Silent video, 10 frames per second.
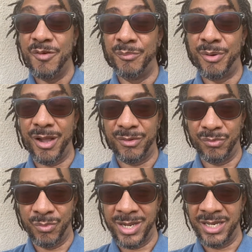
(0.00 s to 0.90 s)
But
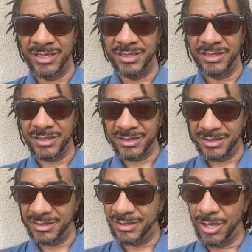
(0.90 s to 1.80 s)
when,
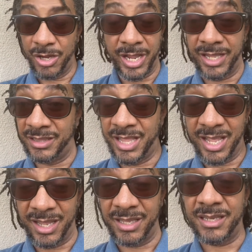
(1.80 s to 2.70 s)
okay,
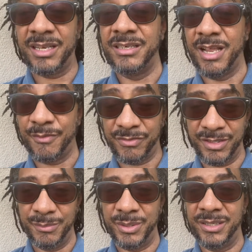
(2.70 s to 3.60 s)
they can
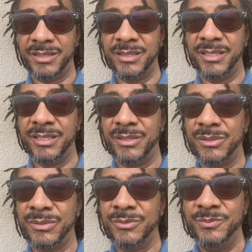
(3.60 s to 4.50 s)
definitely be a
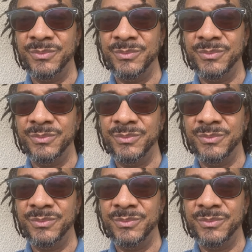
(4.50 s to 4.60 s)
little...